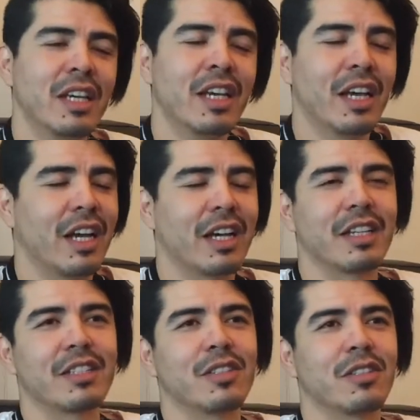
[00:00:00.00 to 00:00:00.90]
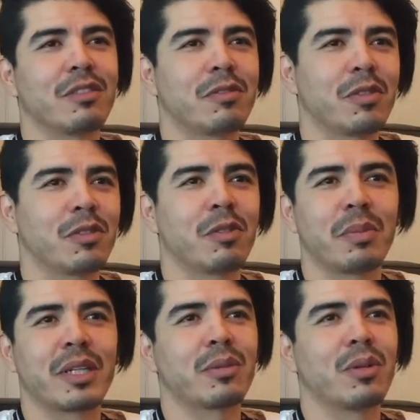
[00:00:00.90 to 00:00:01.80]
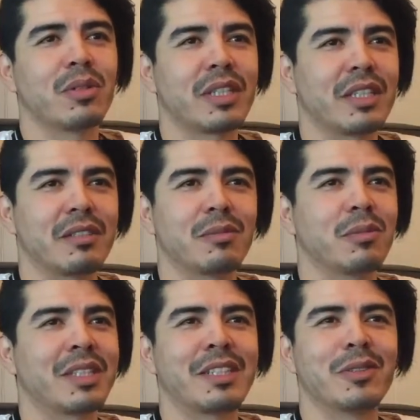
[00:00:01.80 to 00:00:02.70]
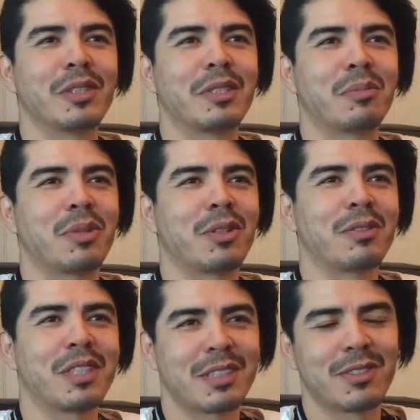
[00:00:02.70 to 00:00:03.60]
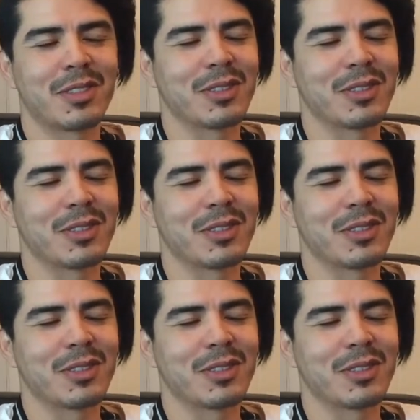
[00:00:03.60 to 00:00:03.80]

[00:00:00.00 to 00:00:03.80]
for better quality, and we can always improve, that's for sure.